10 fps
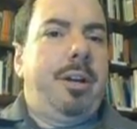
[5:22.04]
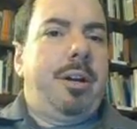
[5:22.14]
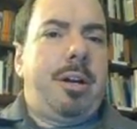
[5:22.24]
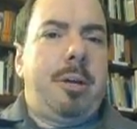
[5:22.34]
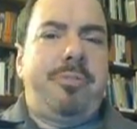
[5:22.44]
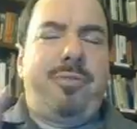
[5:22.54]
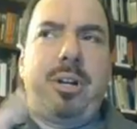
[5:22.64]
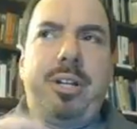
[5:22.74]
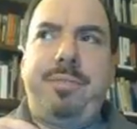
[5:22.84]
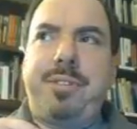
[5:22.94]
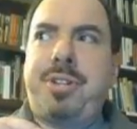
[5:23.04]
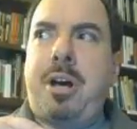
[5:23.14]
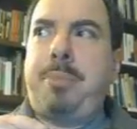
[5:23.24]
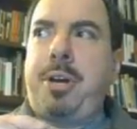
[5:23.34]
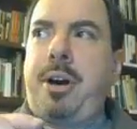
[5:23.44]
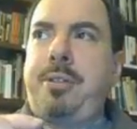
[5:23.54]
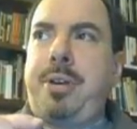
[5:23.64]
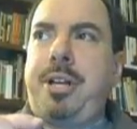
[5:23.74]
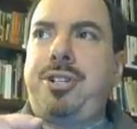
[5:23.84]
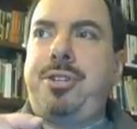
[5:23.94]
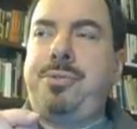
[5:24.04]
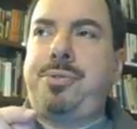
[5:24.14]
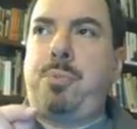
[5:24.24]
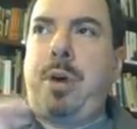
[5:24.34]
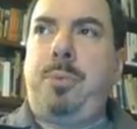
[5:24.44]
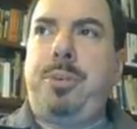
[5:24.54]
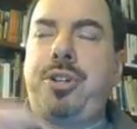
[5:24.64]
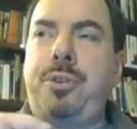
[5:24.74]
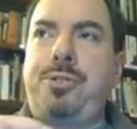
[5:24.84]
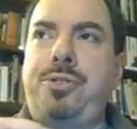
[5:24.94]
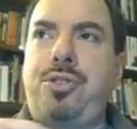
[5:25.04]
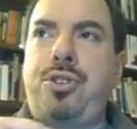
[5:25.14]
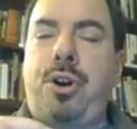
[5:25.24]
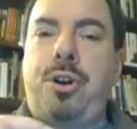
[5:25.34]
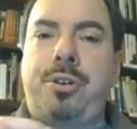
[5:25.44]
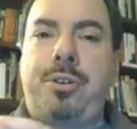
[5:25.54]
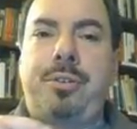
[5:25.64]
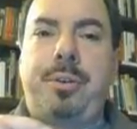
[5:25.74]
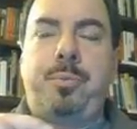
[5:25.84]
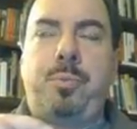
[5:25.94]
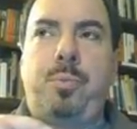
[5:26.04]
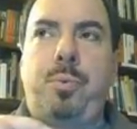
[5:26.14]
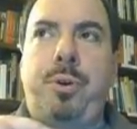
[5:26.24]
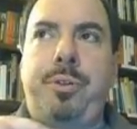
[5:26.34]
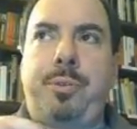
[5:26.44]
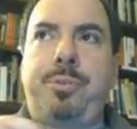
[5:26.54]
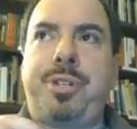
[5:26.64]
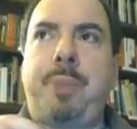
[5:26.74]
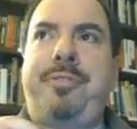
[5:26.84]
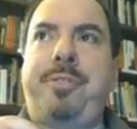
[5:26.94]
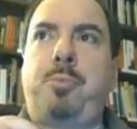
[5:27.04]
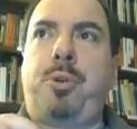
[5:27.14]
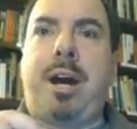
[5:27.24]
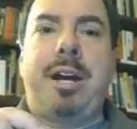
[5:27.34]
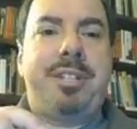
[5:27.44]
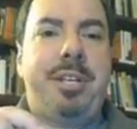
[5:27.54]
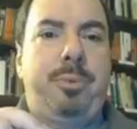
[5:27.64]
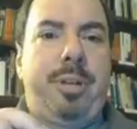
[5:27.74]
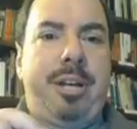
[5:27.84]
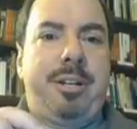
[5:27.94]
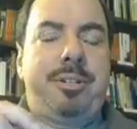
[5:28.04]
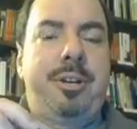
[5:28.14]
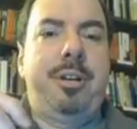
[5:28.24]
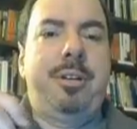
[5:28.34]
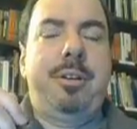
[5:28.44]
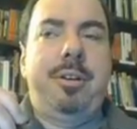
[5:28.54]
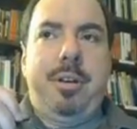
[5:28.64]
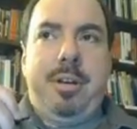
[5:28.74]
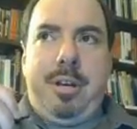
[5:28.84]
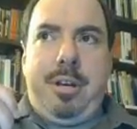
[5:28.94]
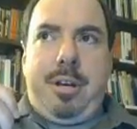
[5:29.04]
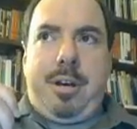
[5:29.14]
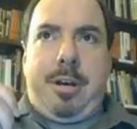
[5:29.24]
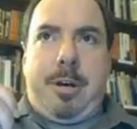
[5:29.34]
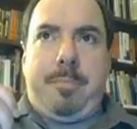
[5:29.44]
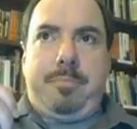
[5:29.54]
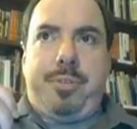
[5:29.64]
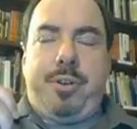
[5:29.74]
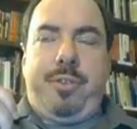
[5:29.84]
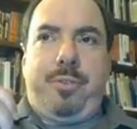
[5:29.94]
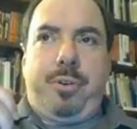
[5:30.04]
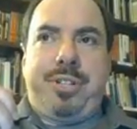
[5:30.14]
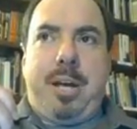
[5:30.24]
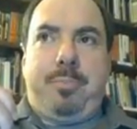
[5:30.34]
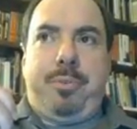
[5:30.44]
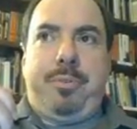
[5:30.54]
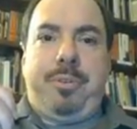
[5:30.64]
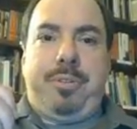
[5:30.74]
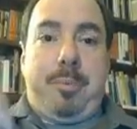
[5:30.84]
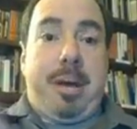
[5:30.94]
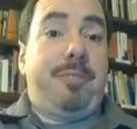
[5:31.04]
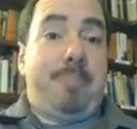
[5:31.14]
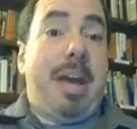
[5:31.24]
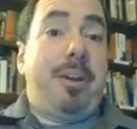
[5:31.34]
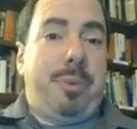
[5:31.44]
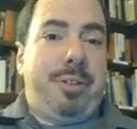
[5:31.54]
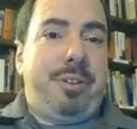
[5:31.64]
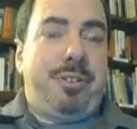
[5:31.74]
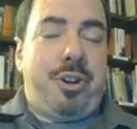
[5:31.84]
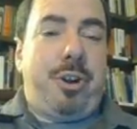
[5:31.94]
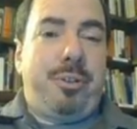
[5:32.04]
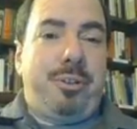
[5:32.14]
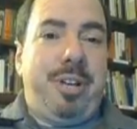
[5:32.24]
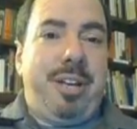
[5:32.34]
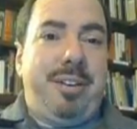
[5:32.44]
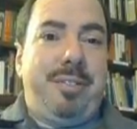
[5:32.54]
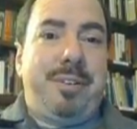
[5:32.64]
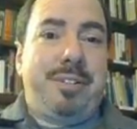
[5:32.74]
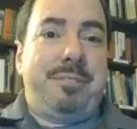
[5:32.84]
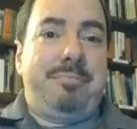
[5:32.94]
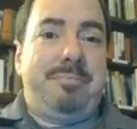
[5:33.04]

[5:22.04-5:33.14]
Before I leave this topic, other issues why we chose Charter some of them were IT related. So, for example, the amount of bandwidth that Charter could give, because